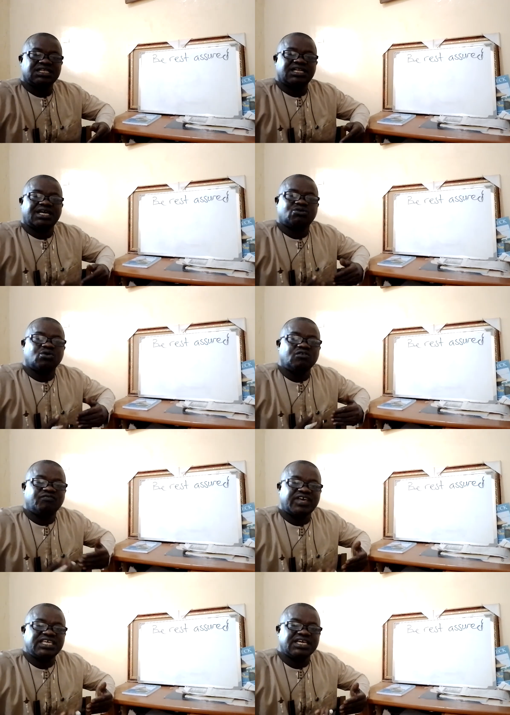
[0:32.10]
they're
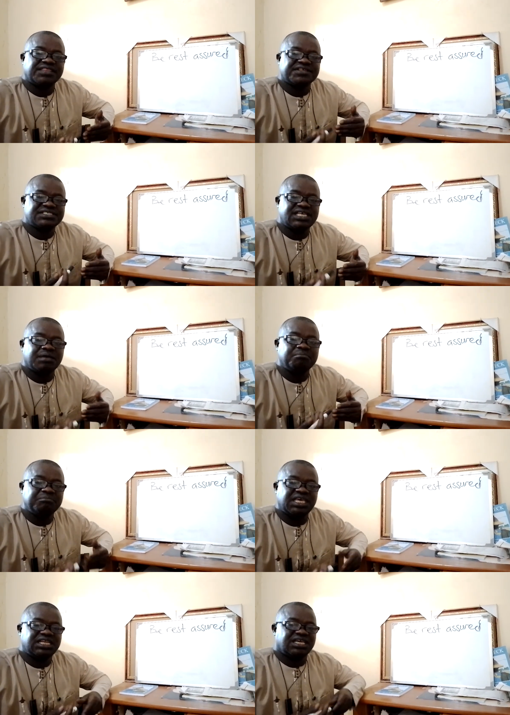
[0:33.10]
conveying the same
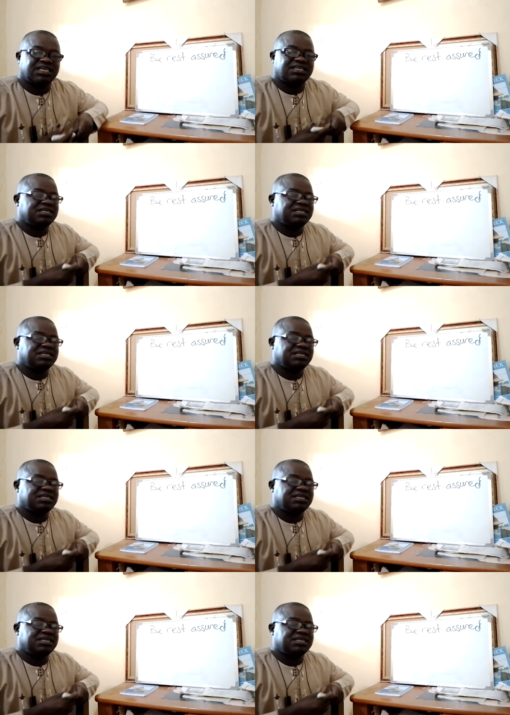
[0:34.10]
meaning.